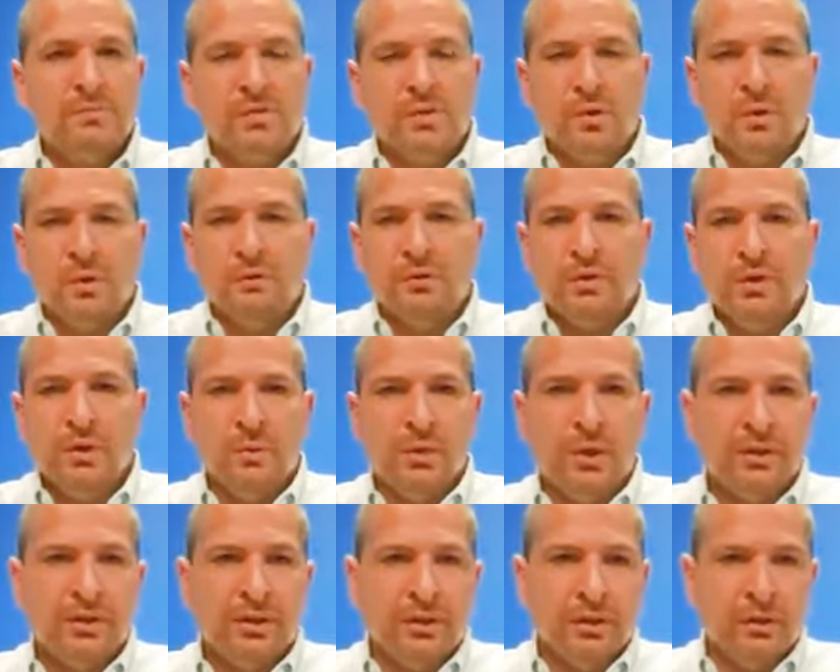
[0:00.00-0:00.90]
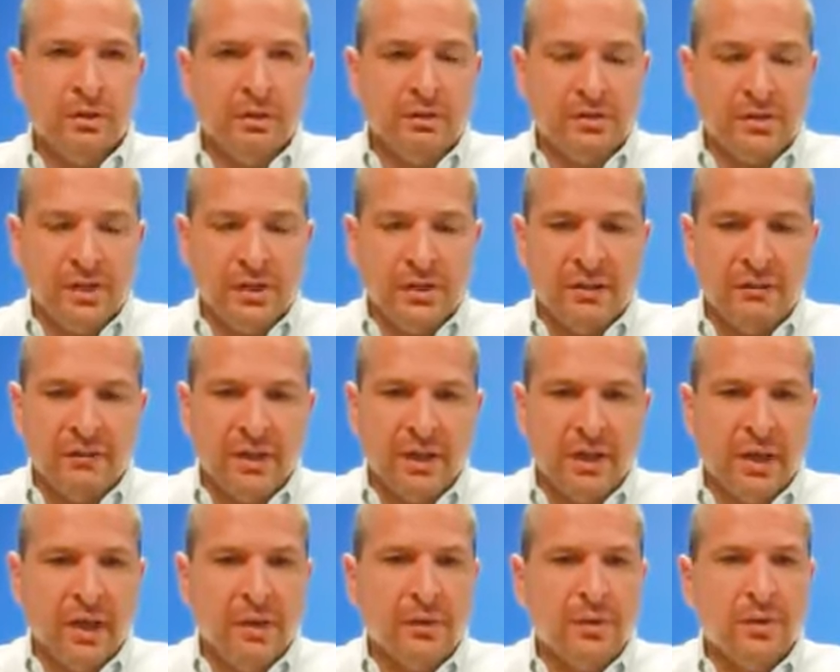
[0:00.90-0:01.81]
So if you and your
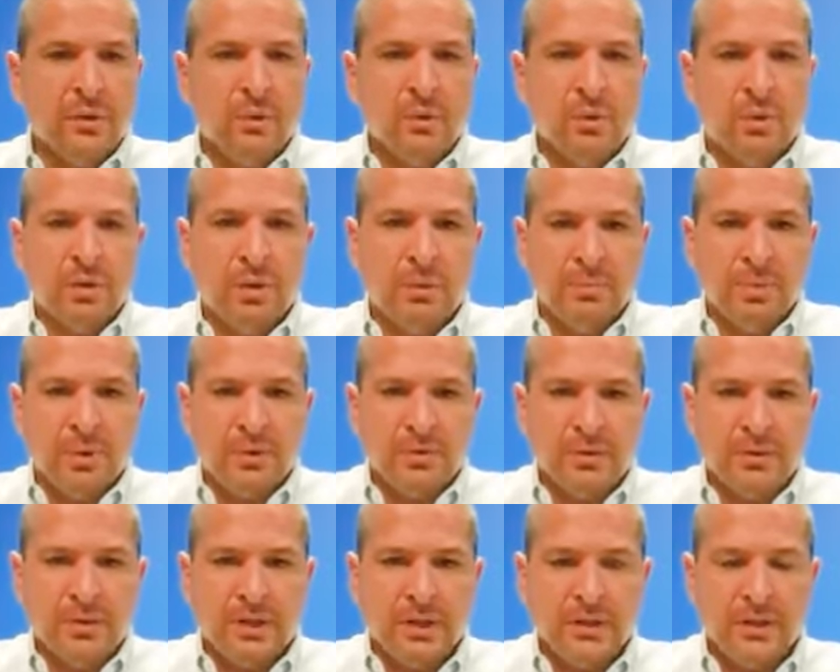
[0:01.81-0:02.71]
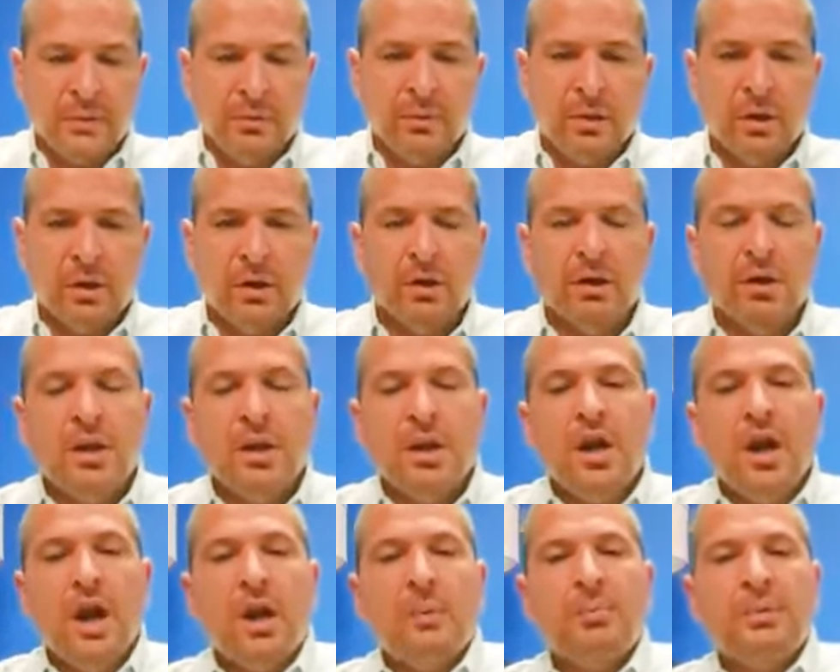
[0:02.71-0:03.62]
significant other or the person that you are
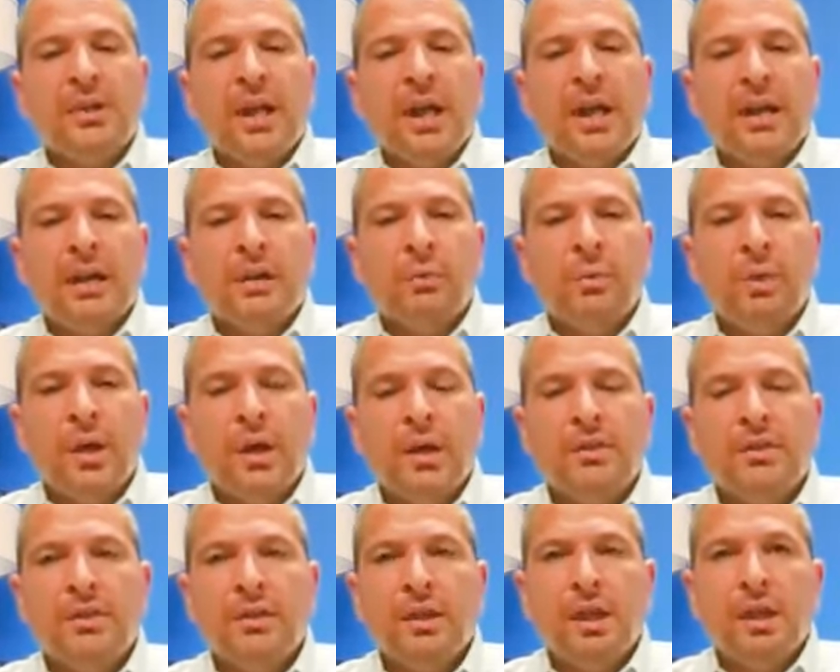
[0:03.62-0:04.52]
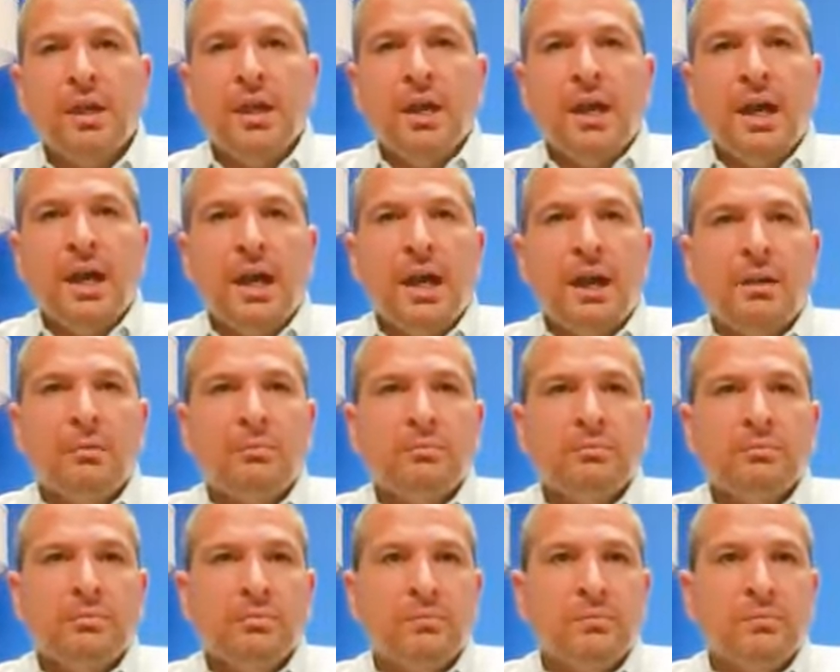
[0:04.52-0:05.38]
applying with um,